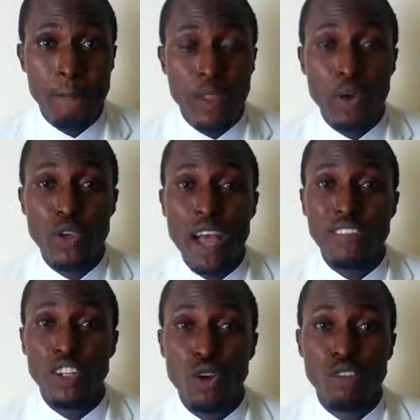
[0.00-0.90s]
Now, when you have
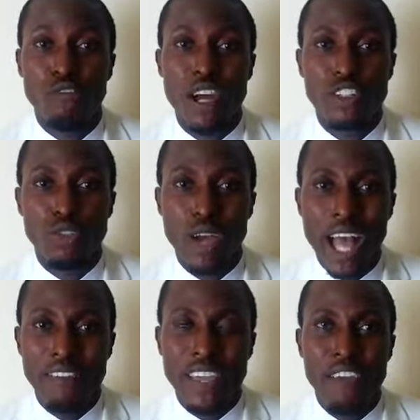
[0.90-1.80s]
the God factor, you
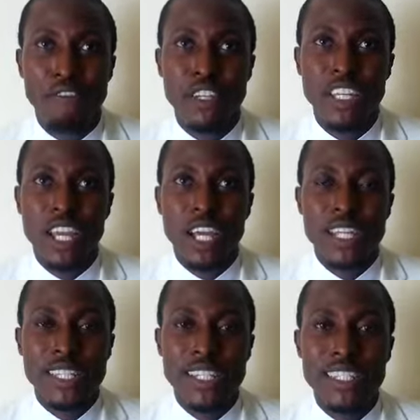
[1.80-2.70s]
have every
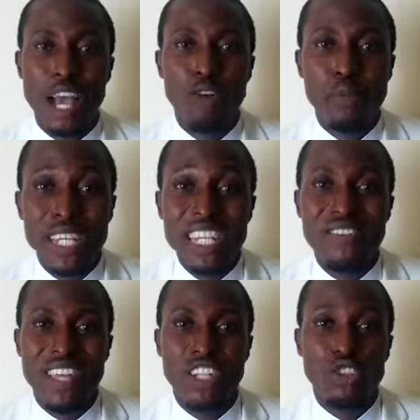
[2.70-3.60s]
tendency. I will
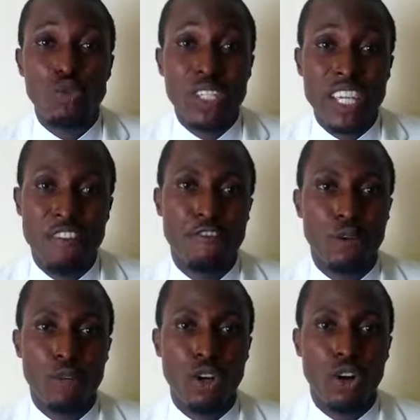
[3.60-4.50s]
believe that you hear
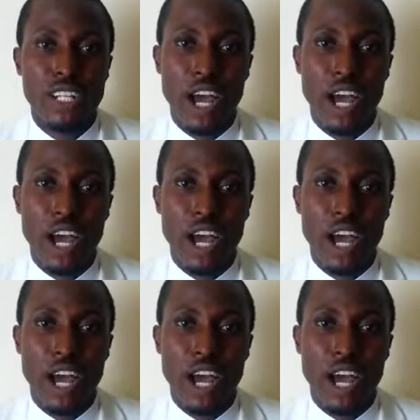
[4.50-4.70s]
from God.